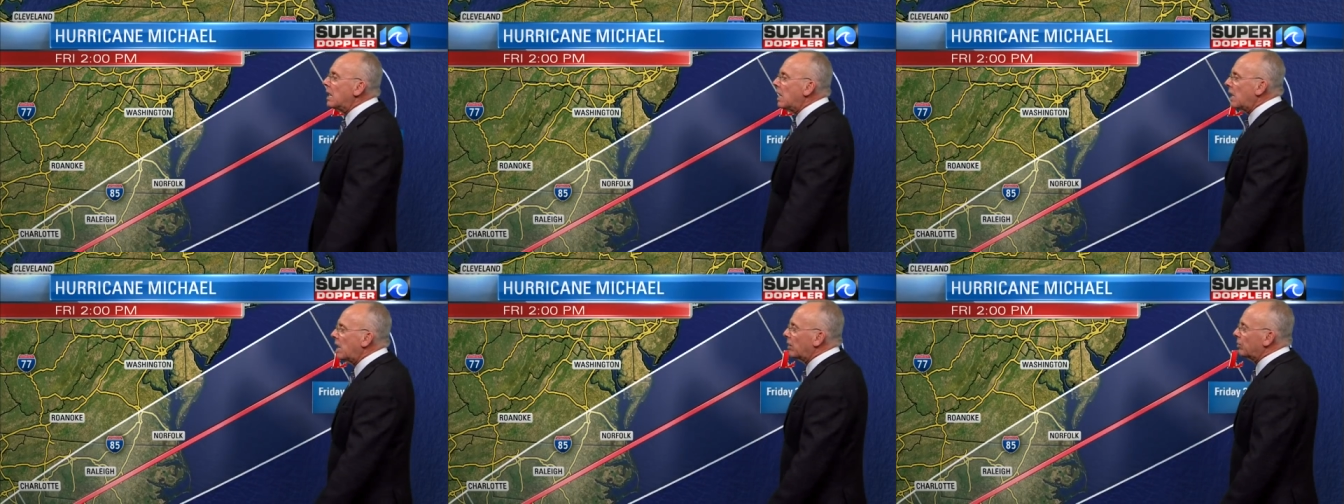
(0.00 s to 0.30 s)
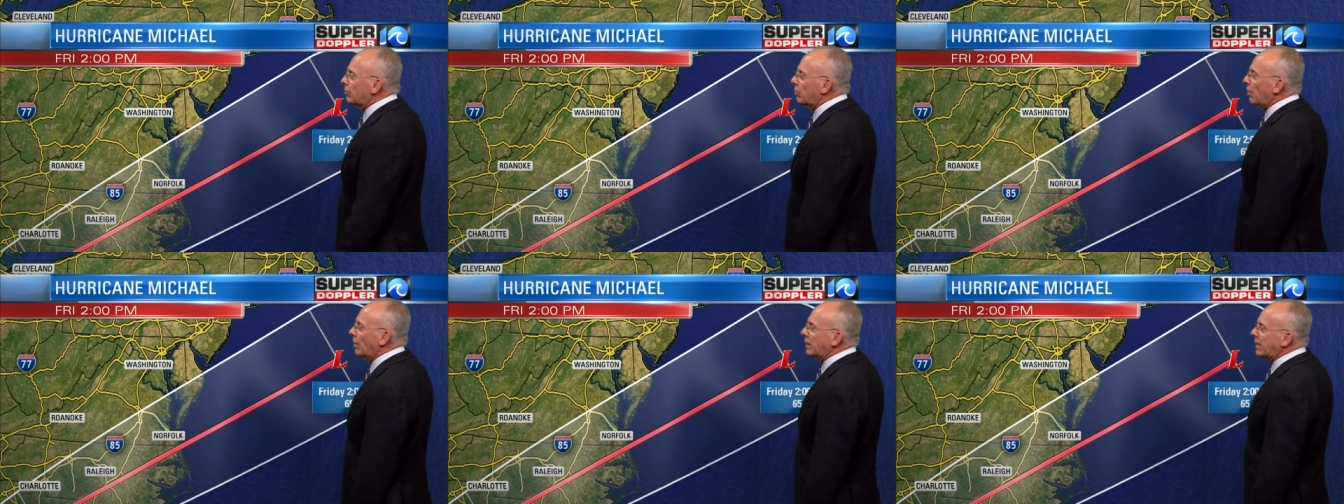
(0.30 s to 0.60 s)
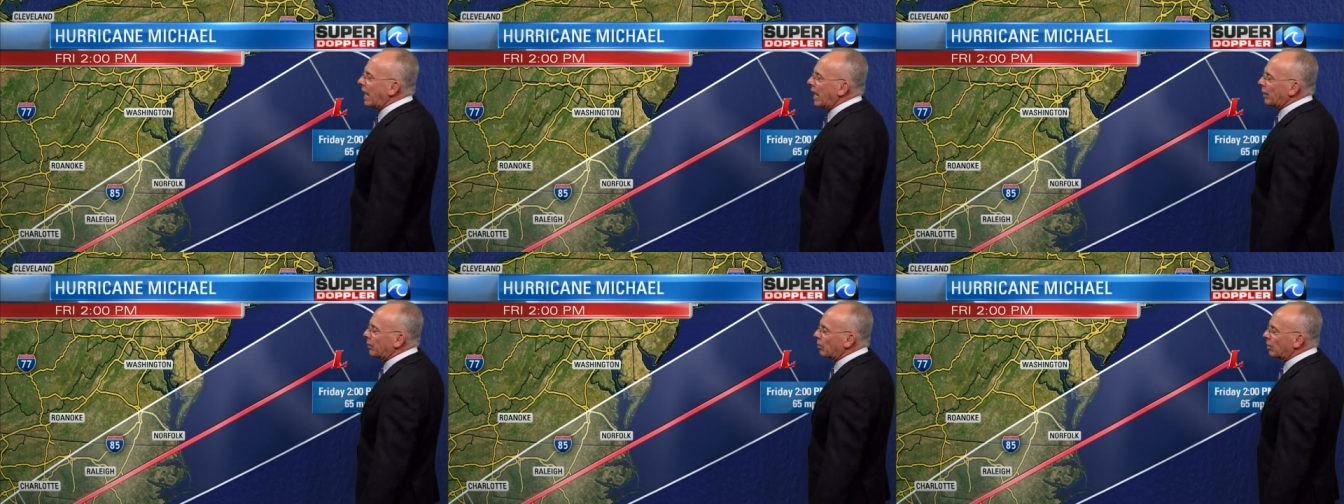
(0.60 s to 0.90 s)
Uh, so
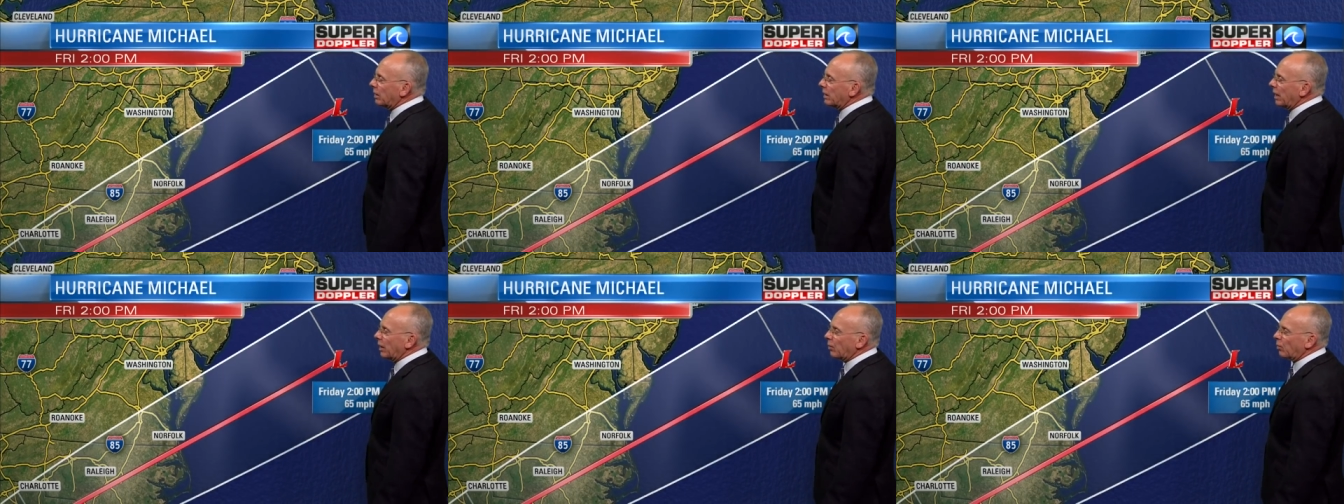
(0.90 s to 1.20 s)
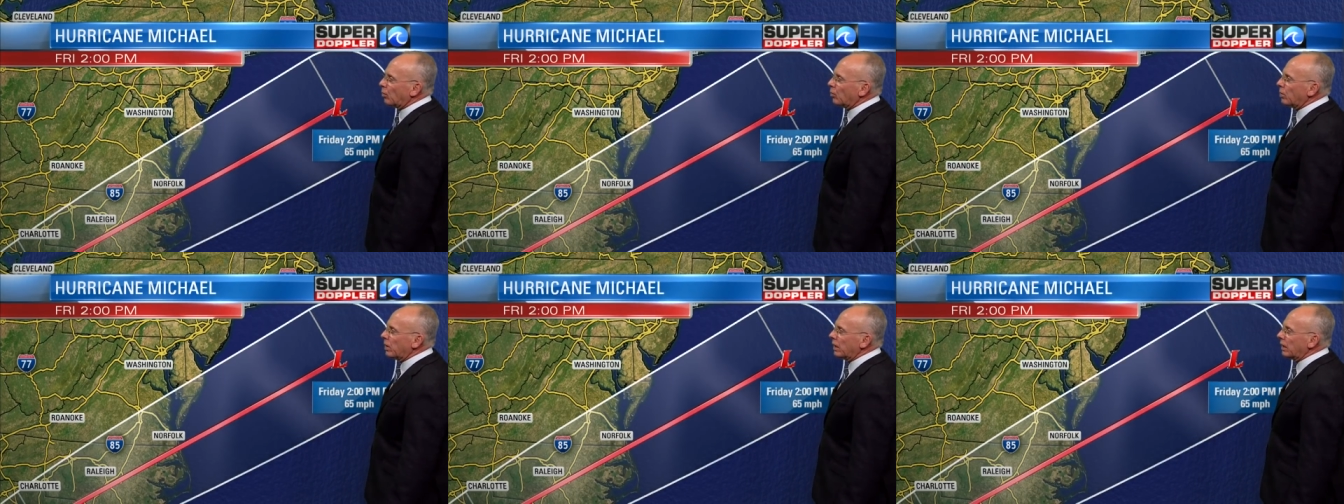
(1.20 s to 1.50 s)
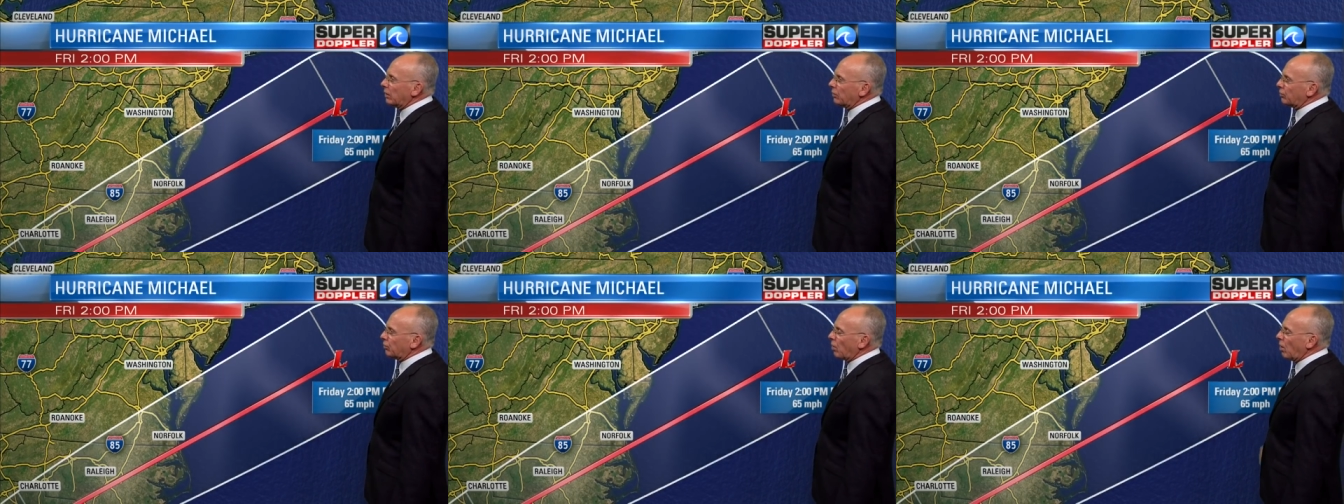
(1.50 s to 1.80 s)
again, we're looking at
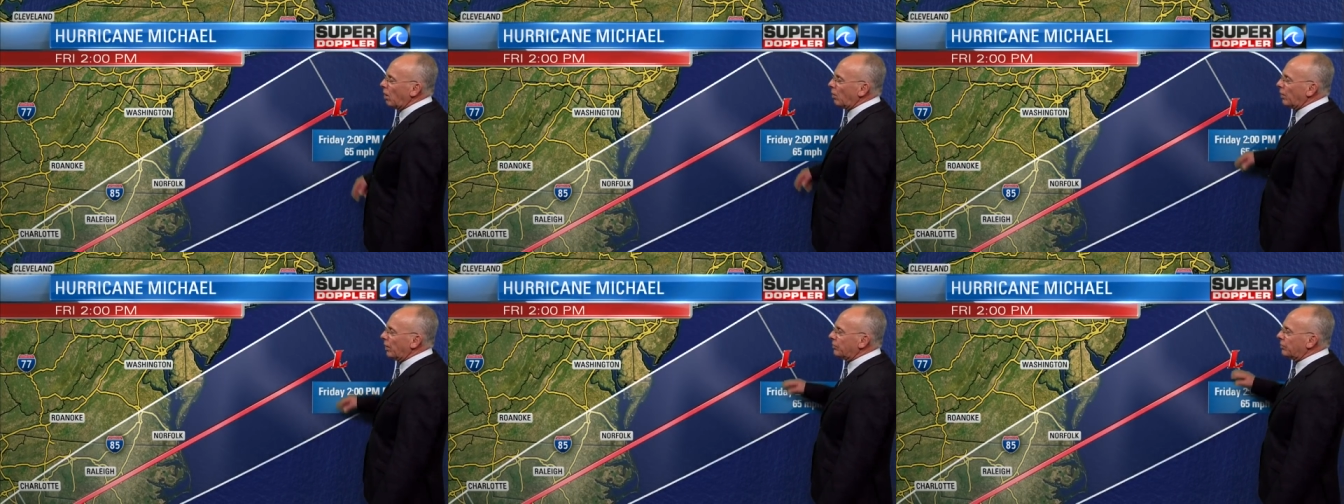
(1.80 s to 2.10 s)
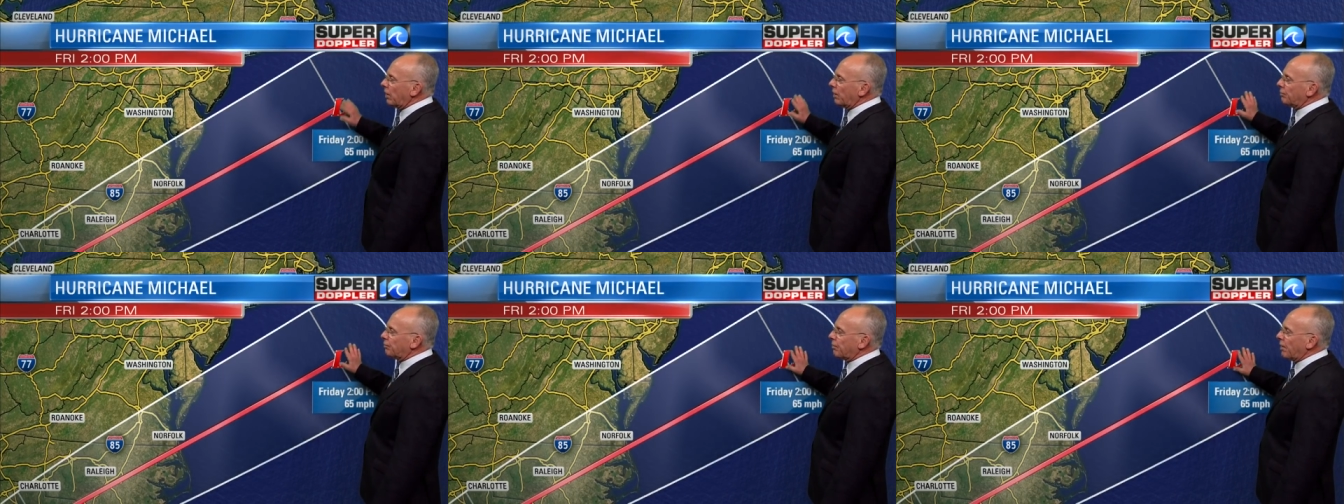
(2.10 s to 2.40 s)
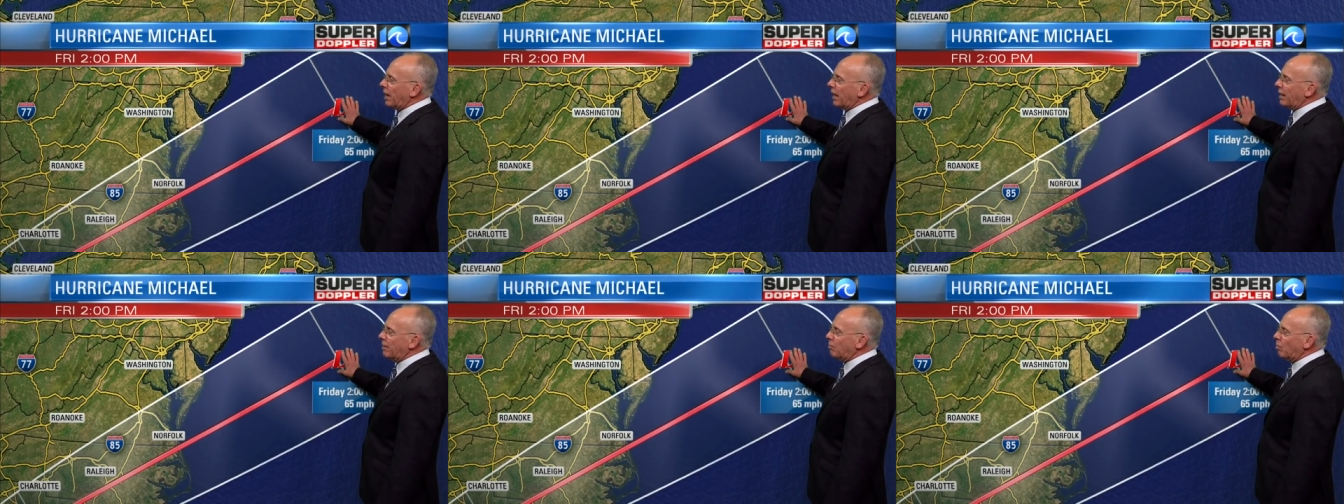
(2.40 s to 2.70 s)
really strong winds on
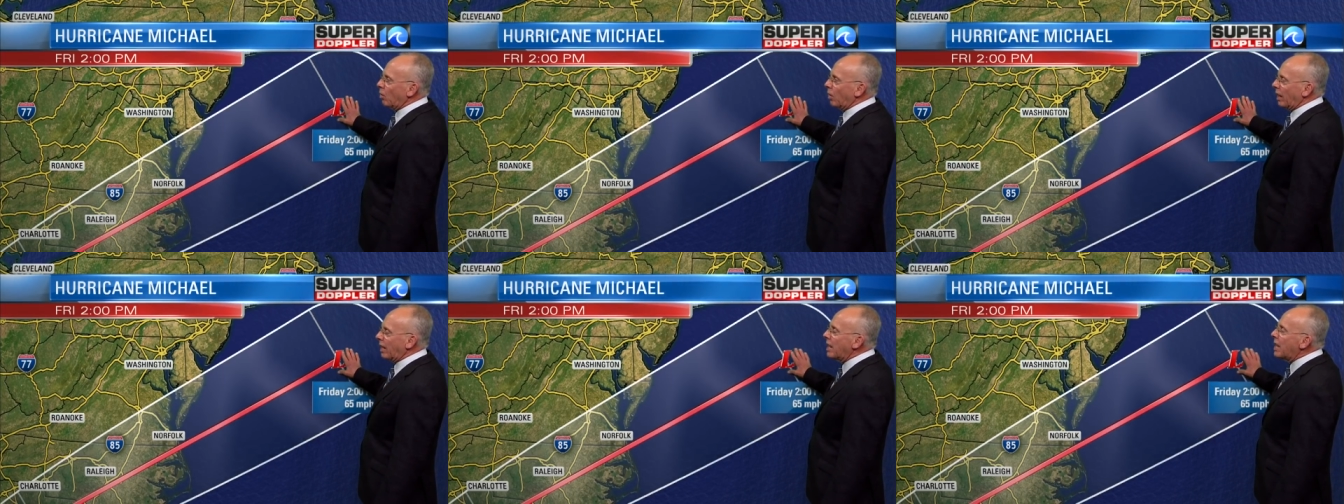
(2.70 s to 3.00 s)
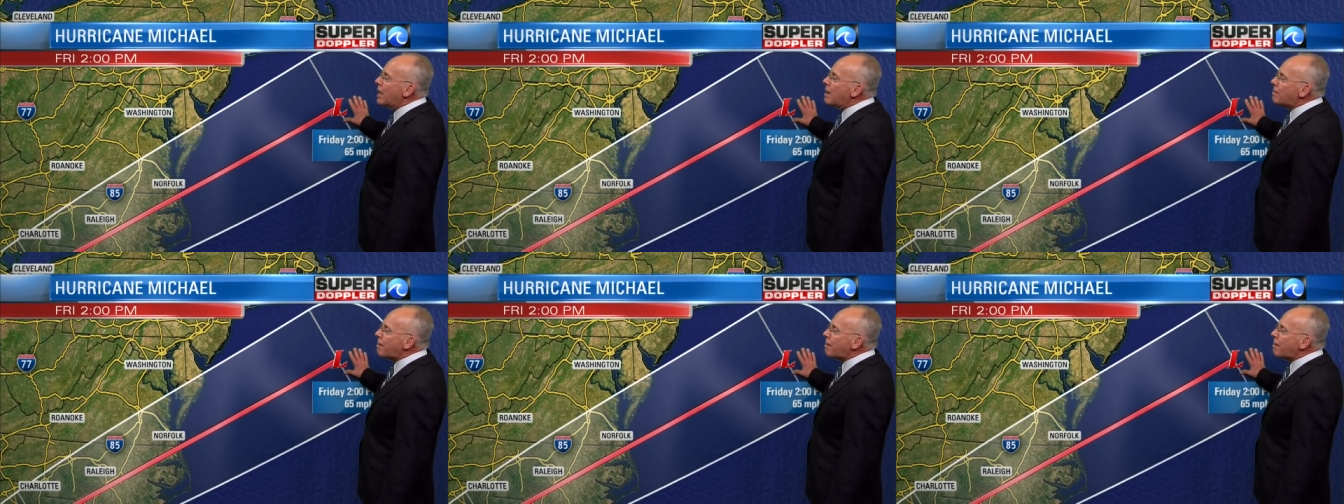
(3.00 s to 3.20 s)
Friday morning.